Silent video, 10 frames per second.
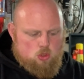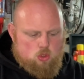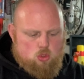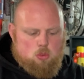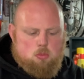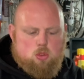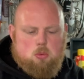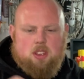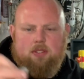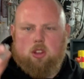some
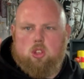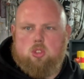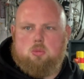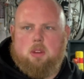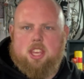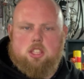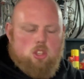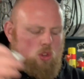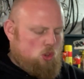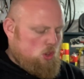swivels, weights
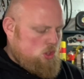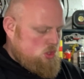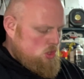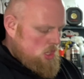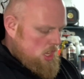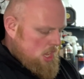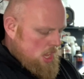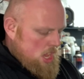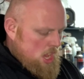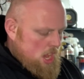and hooks,
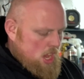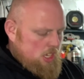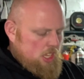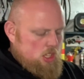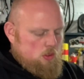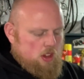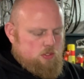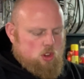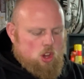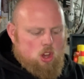and then you have
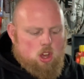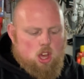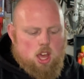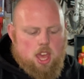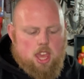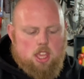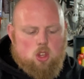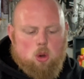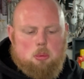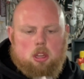got a
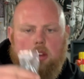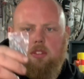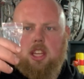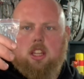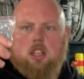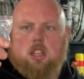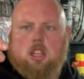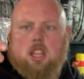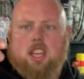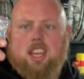couple of little
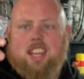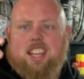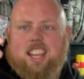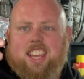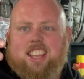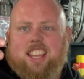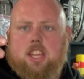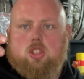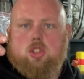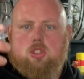like
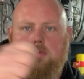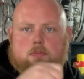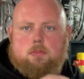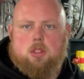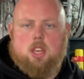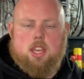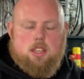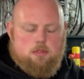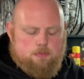ledges, okay?